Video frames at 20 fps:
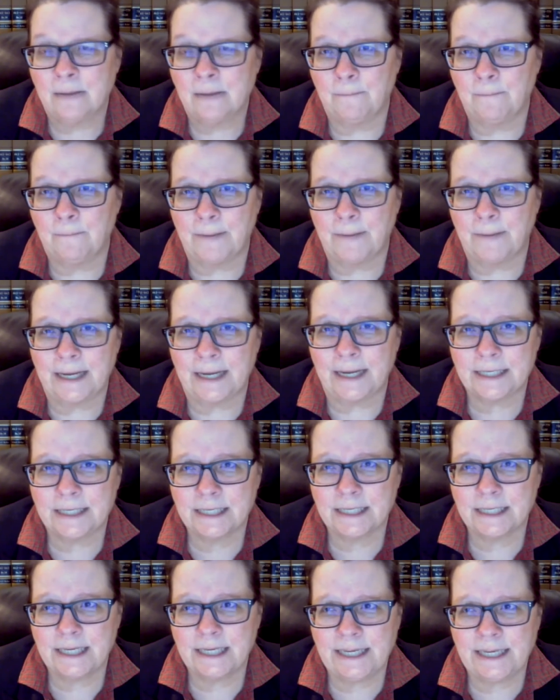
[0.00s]
But
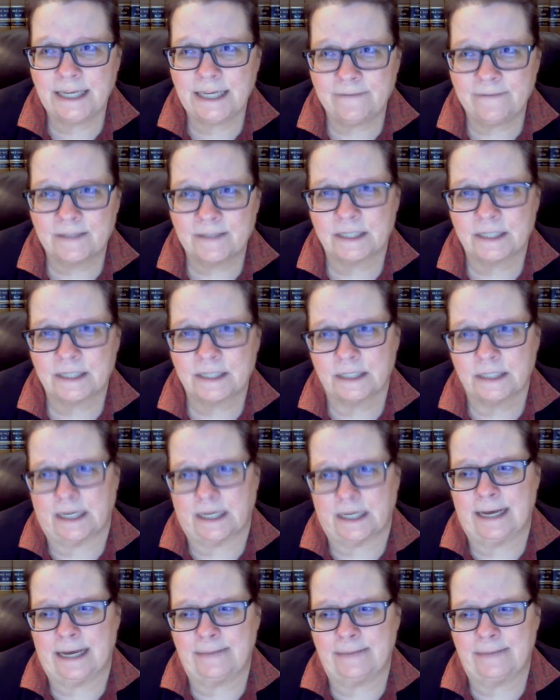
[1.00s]
if it's the
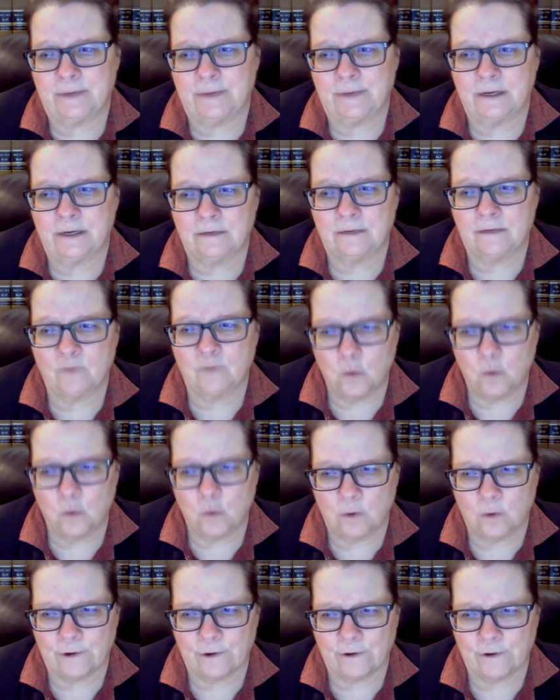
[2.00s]
type of
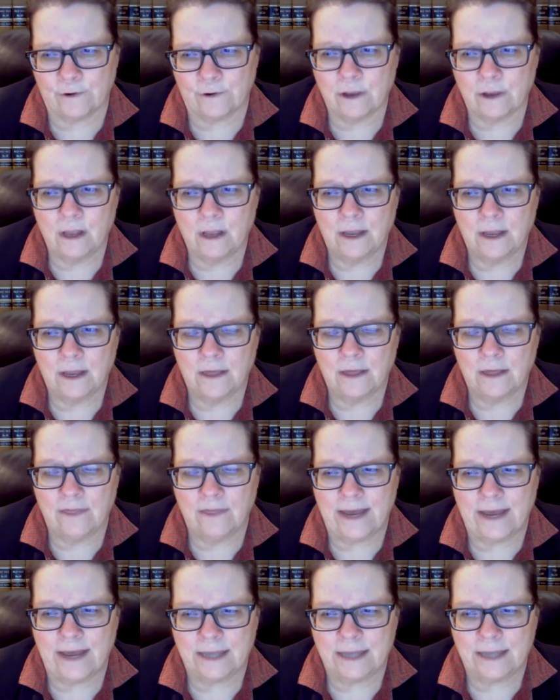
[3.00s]
order
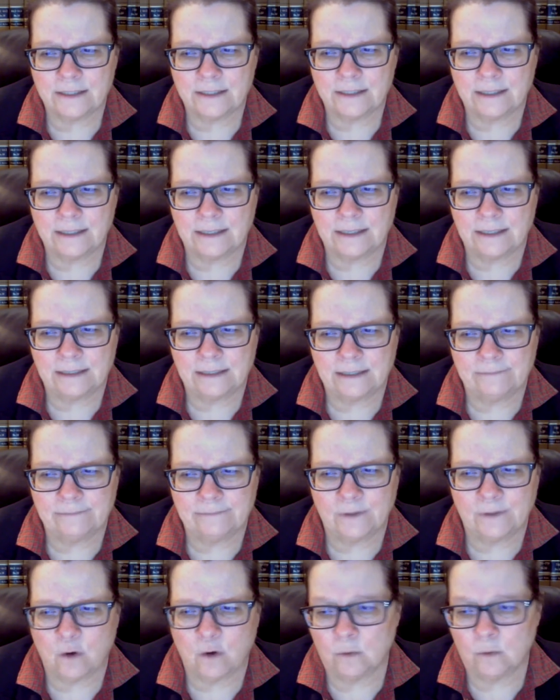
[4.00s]
that the
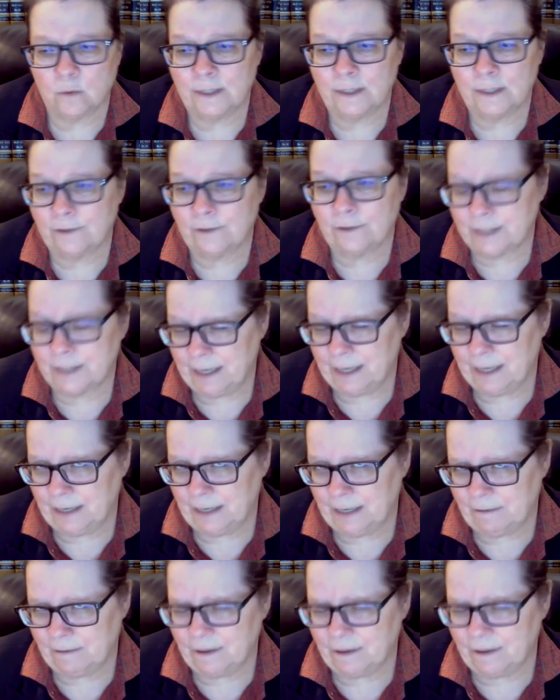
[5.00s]
court will entertain
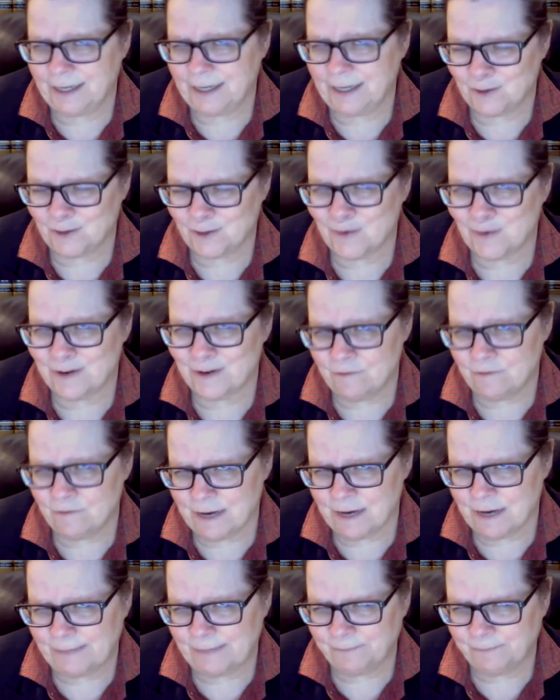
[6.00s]
on extraordinary
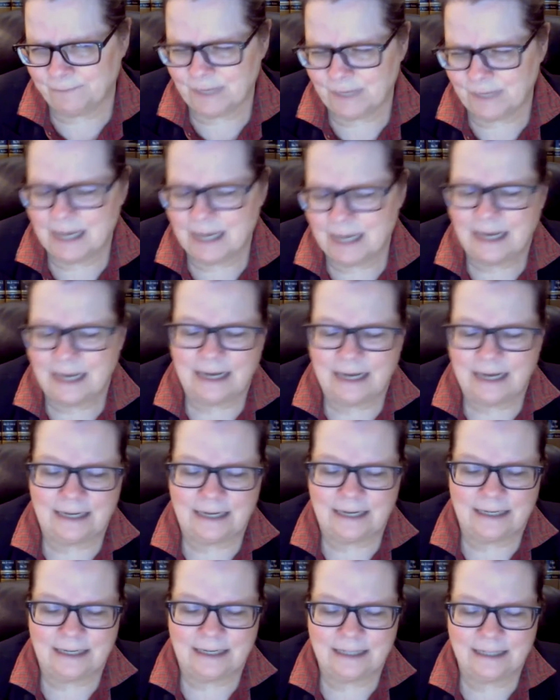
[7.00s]
writ,
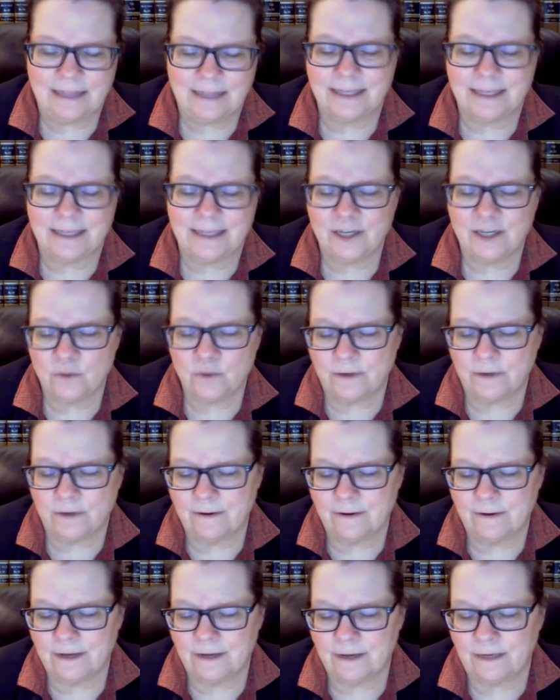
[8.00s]
then you would
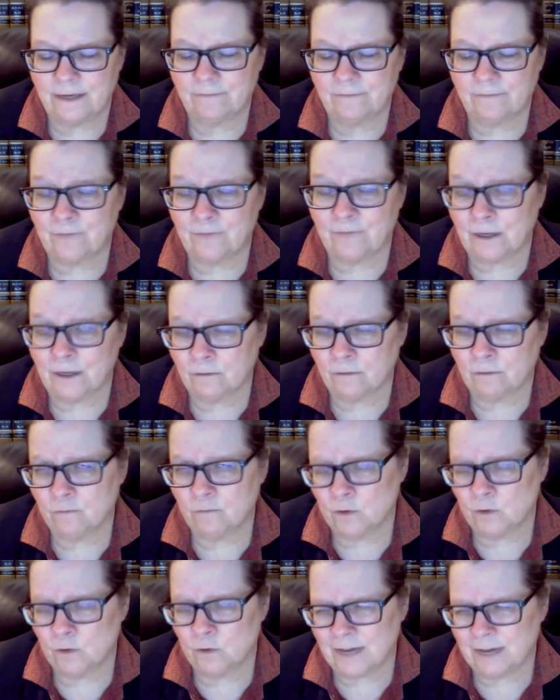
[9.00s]
follow
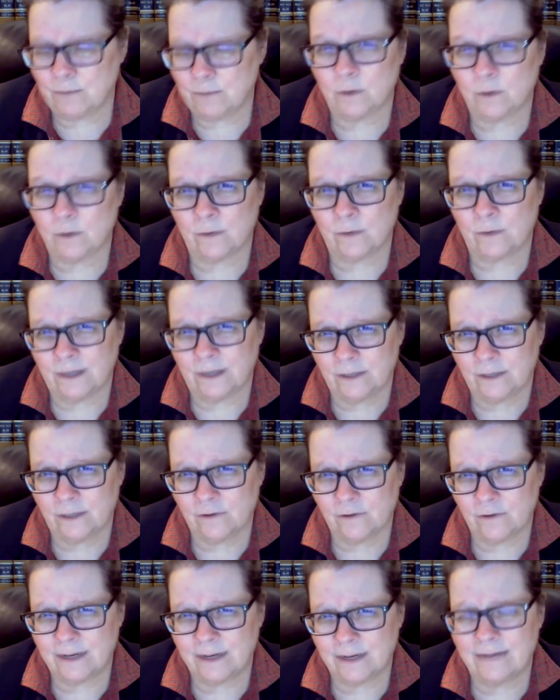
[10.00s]
Rule
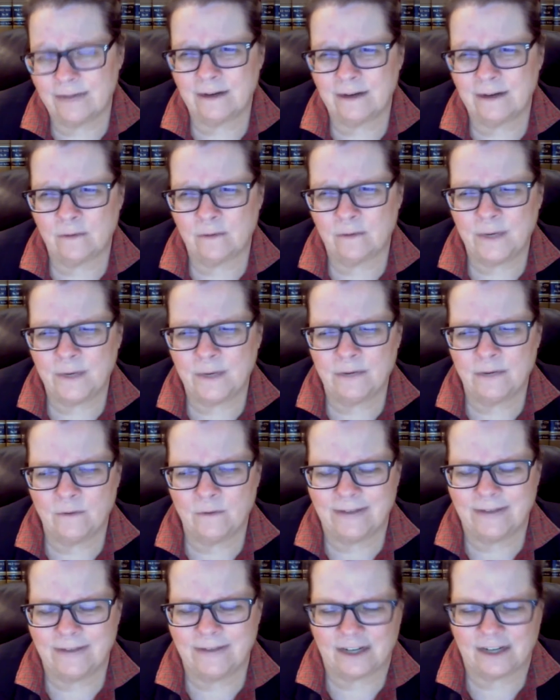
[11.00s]
9.100. And we've
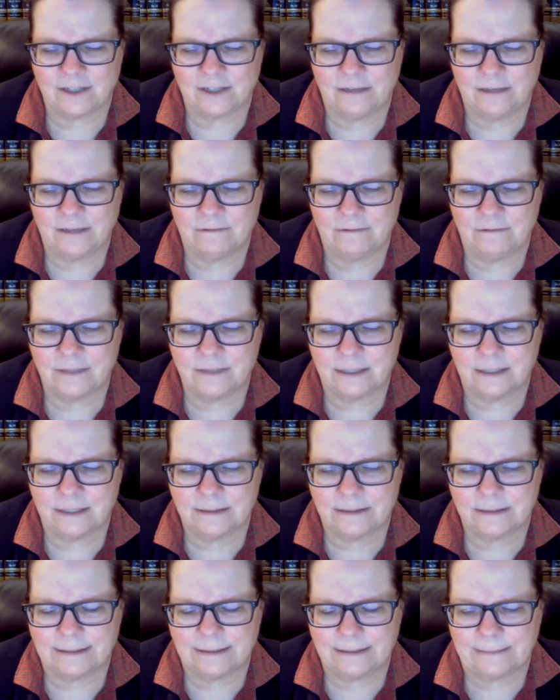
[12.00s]
actually
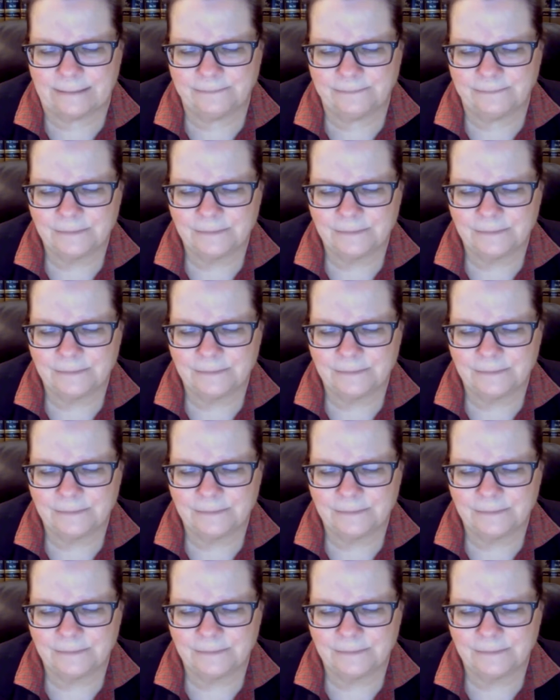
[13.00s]
done